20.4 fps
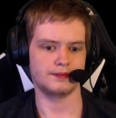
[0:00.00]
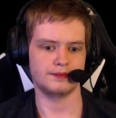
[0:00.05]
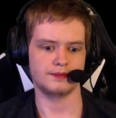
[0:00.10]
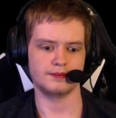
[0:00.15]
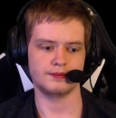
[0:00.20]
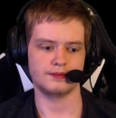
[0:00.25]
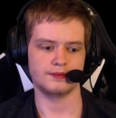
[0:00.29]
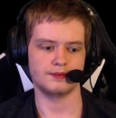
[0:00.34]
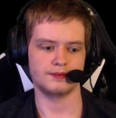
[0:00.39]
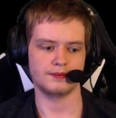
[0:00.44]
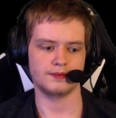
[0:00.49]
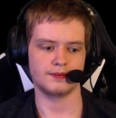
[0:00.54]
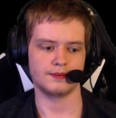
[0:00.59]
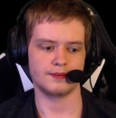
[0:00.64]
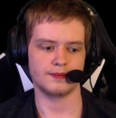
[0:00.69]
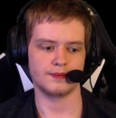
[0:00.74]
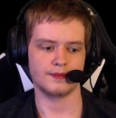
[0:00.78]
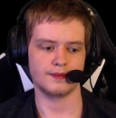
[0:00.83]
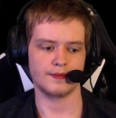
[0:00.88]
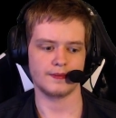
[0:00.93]

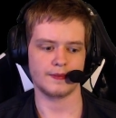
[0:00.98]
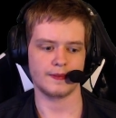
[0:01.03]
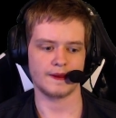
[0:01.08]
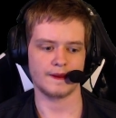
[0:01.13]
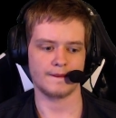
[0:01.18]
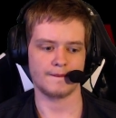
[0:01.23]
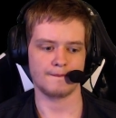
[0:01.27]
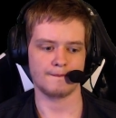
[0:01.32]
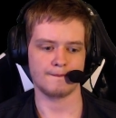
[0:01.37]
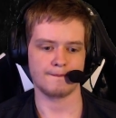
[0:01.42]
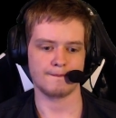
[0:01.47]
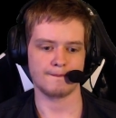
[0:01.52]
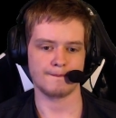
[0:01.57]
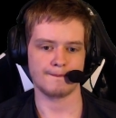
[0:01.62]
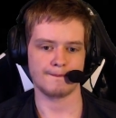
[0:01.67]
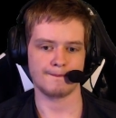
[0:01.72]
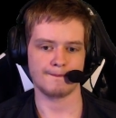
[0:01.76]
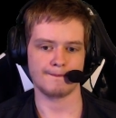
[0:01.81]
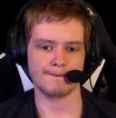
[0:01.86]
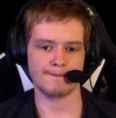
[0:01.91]

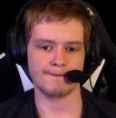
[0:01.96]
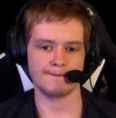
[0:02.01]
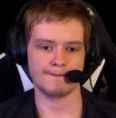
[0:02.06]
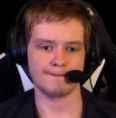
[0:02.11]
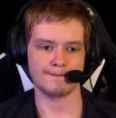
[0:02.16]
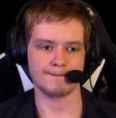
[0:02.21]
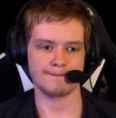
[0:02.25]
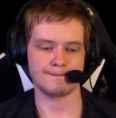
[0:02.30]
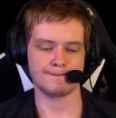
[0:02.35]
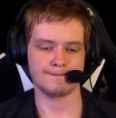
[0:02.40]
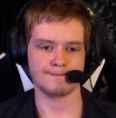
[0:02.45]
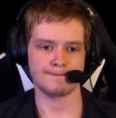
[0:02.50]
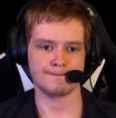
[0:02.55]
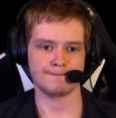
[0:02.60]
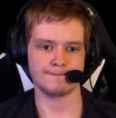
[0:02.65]
No one is speaking in this clip.